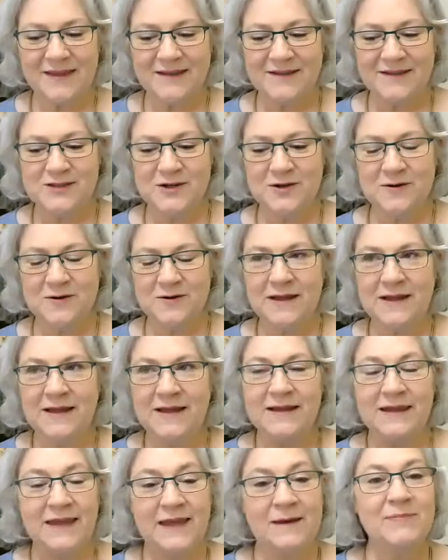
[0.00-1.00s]
So
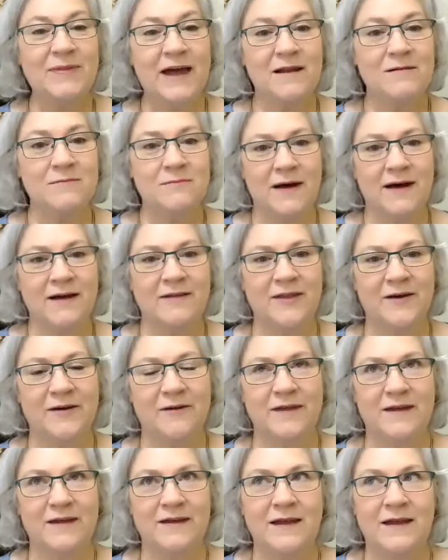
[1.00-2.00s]
keep that in mind, though,
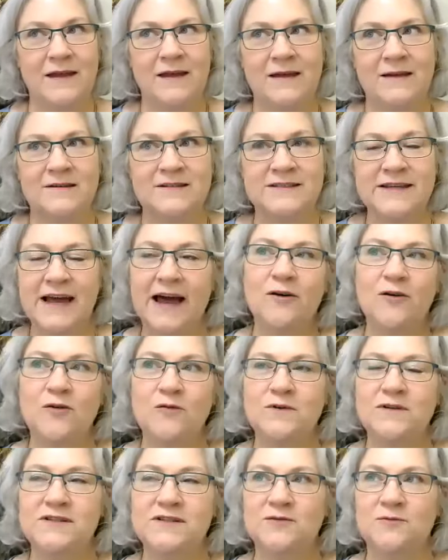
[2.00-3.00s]
that
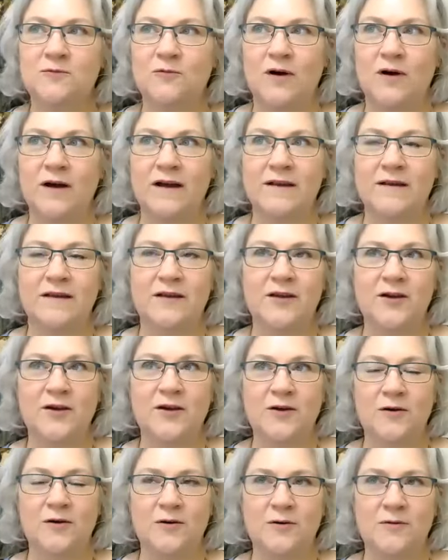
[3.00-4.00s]
Saturn was the one
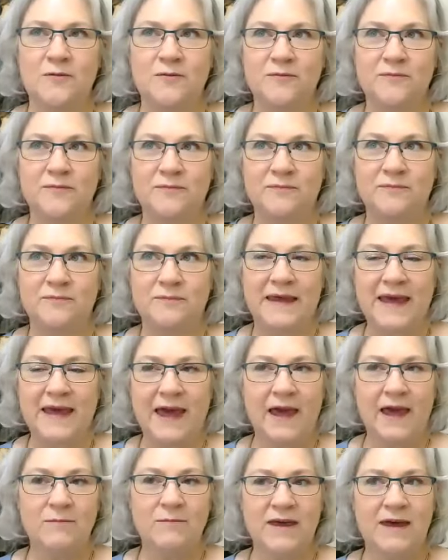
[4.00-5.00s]
who
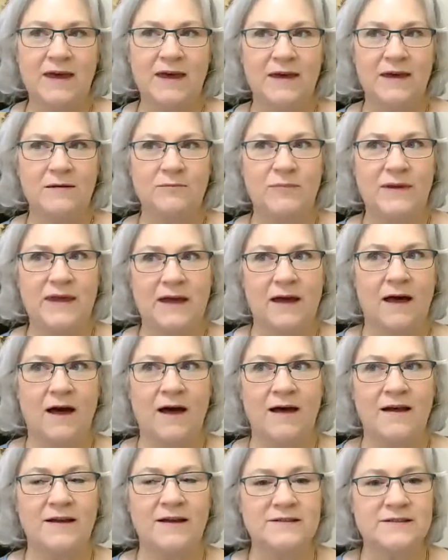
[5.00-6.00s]
became king
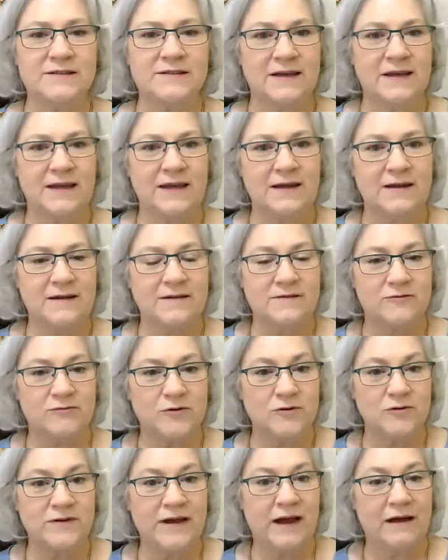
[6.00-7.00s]
because he
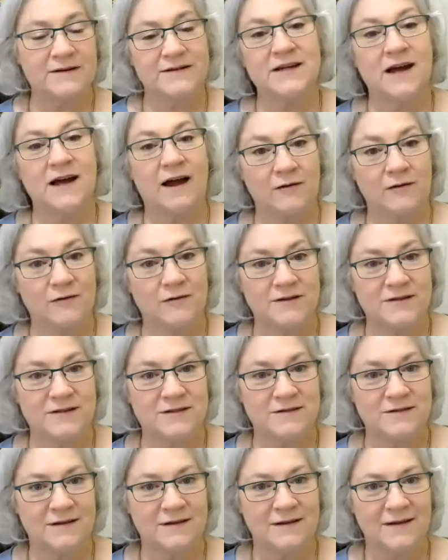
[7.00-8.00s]
threw down a
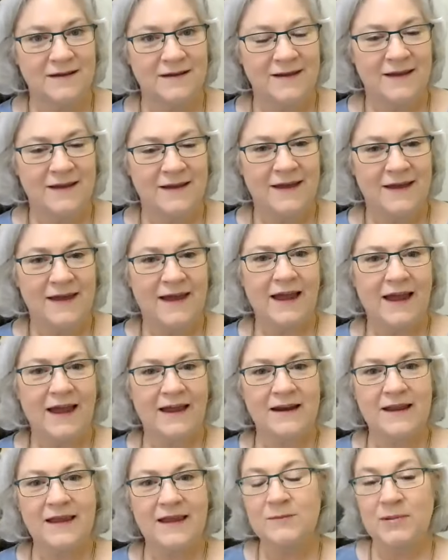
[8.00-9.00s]
tyrant
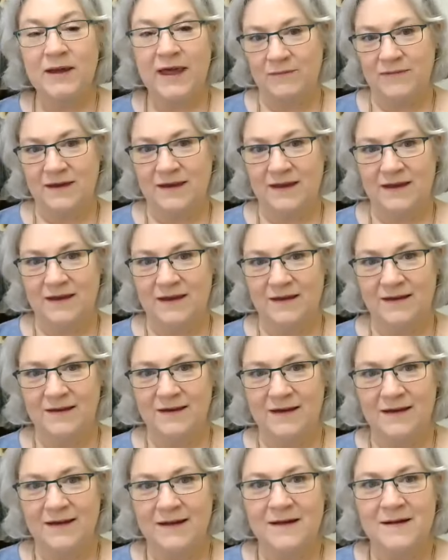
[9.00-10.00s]
and he became the
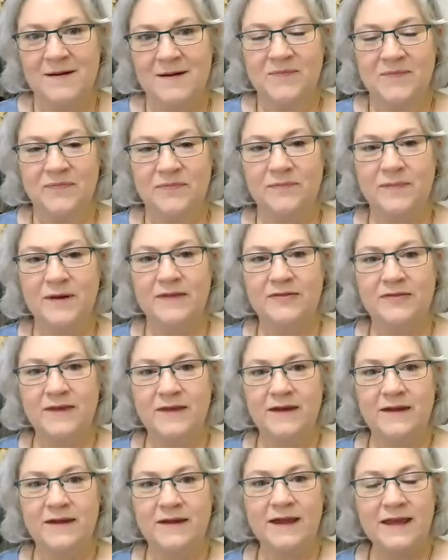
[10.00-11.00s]
king. But
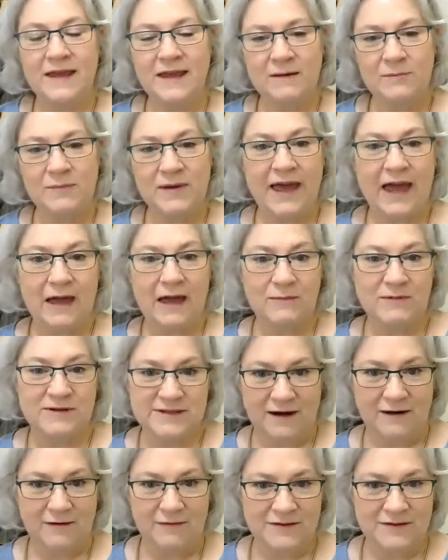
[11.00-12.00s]
then he became a
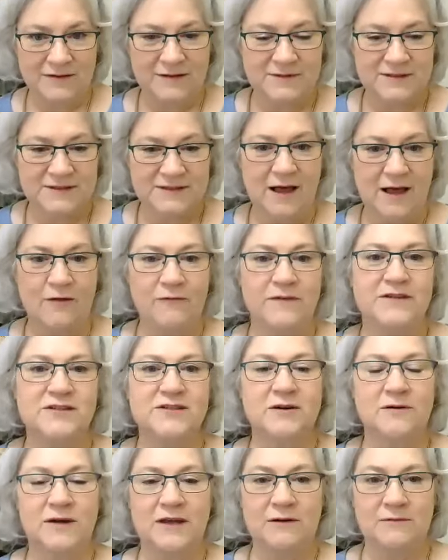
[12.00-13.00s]
tyrant himself, and
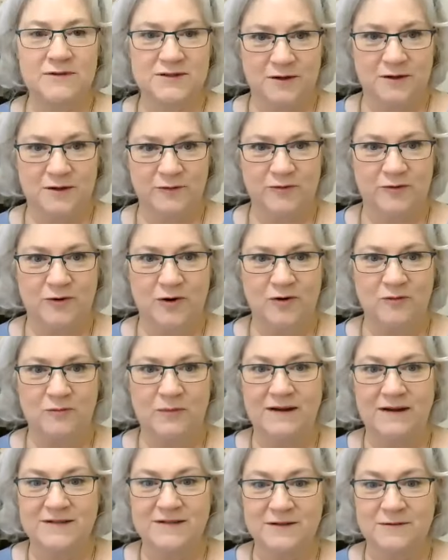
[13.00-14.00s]
so he was overthrown
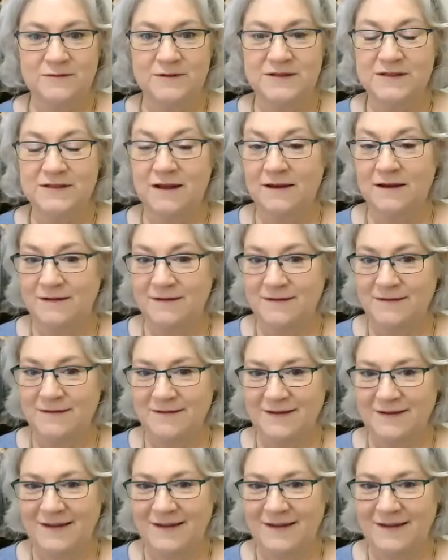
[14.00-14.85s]
by his own son.